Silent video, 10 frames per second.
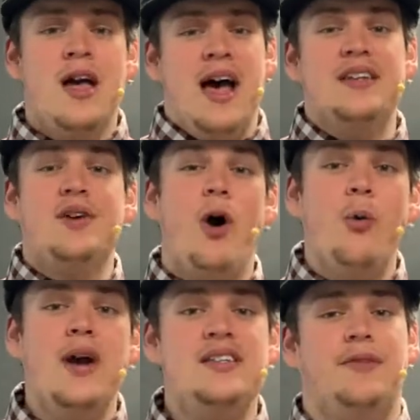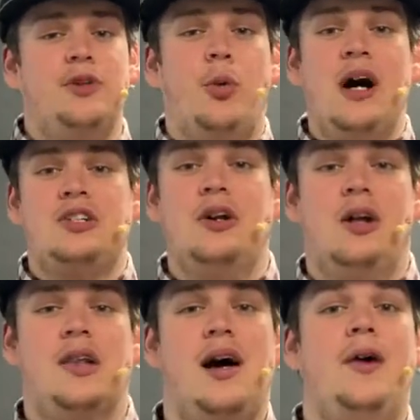As always, if you're watching
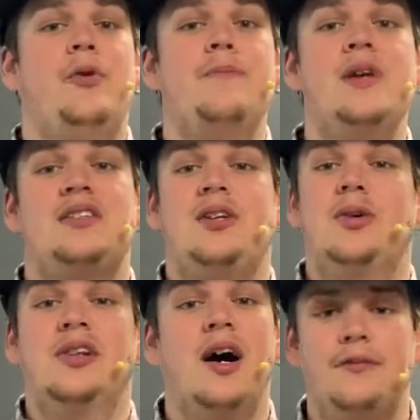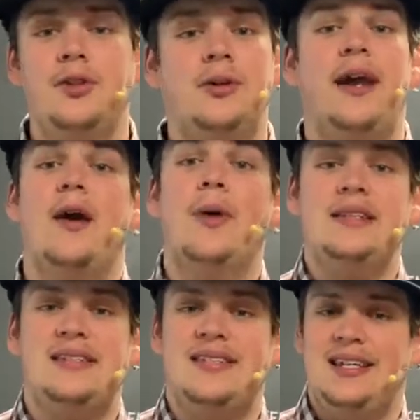online, we miss you and love you and can't wait
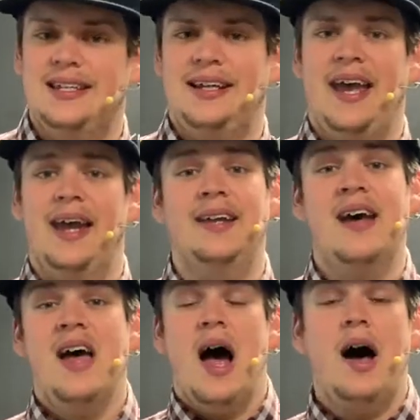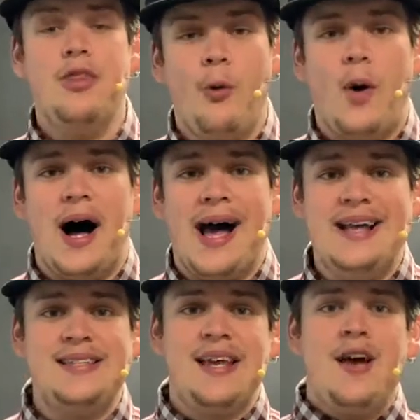to see you again.
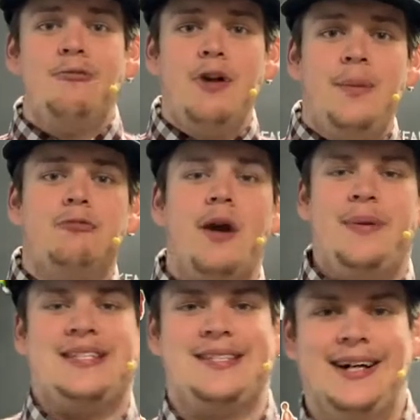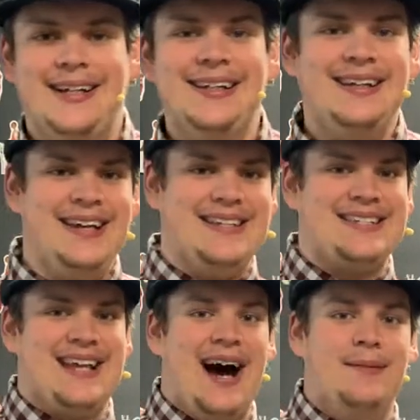Otherwise, ribbit, ribbit, son, it's
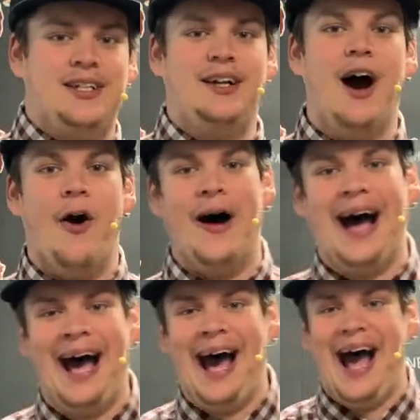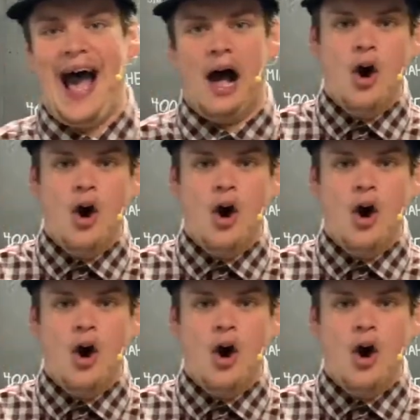time to go. Ha ha!